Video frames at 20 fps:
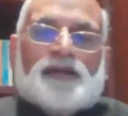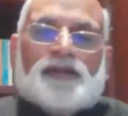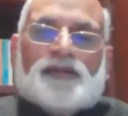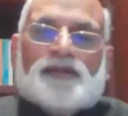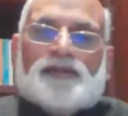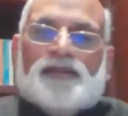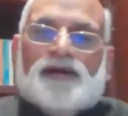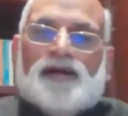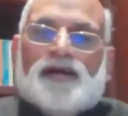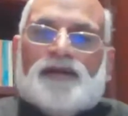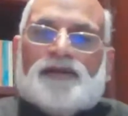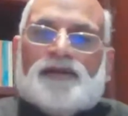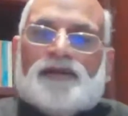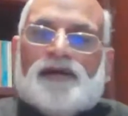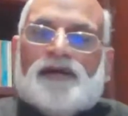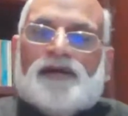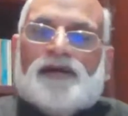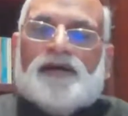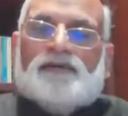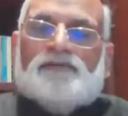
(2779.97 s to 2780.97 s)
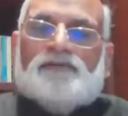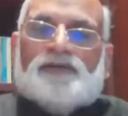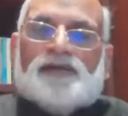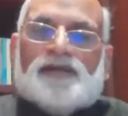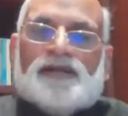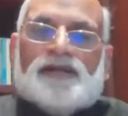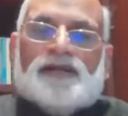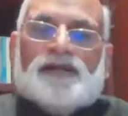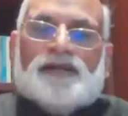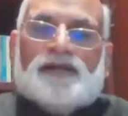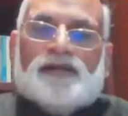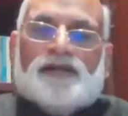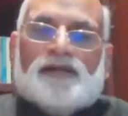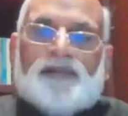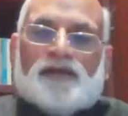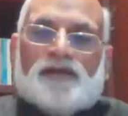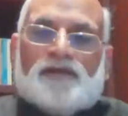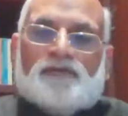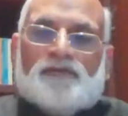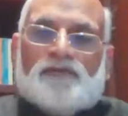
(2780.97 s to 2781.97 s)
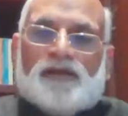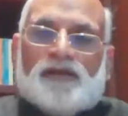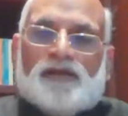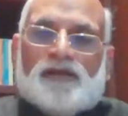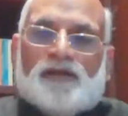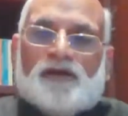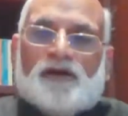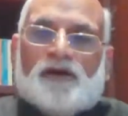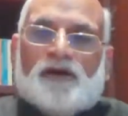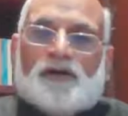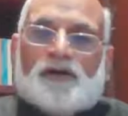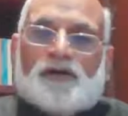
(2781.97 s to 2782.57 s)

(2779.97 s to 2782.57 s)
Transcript: that I have attended in a very long,